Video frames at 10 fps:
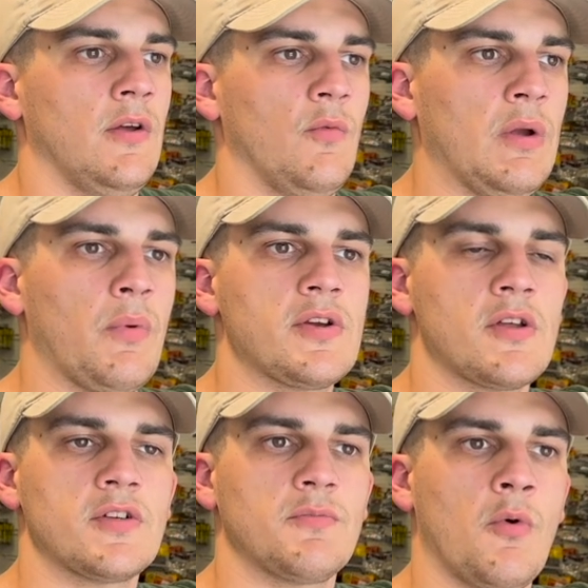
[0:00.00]
We appreciate
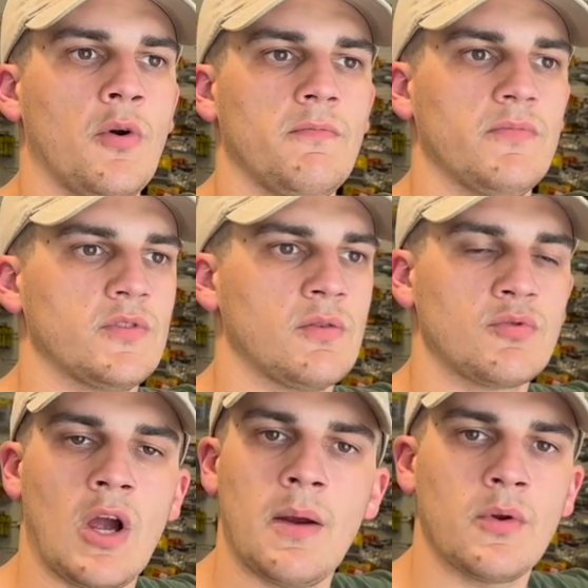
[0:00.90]
all the support.
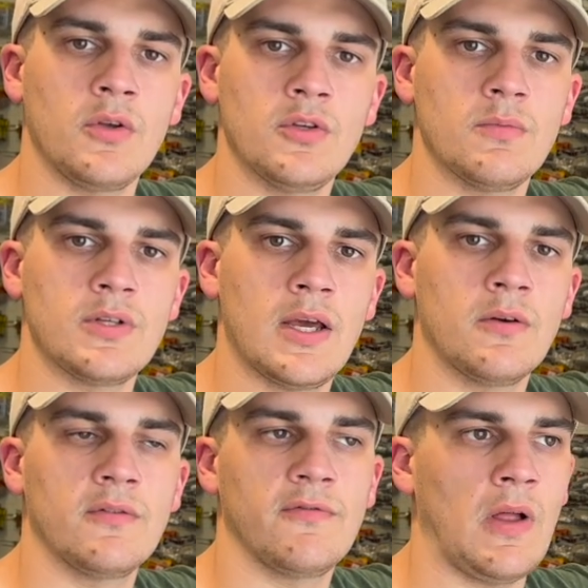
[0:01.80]
Subscribe to our YouTube
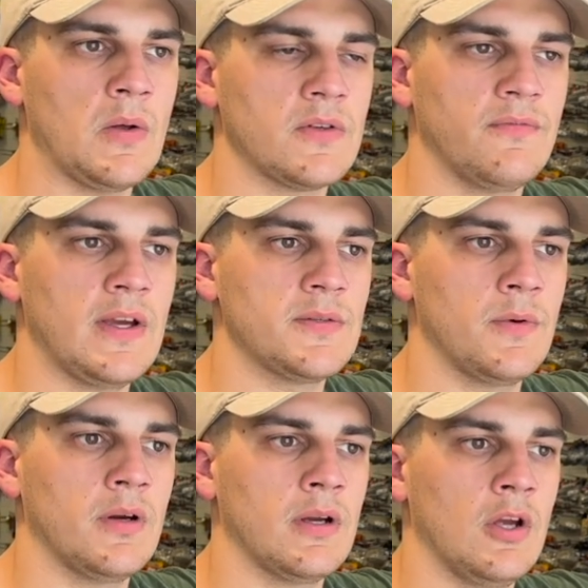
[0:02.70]
channel. Follow us on
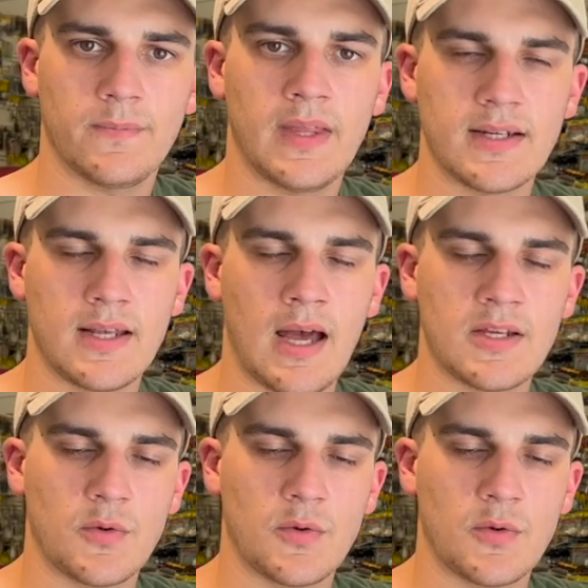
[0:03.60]
Facebook. Thanks, guys.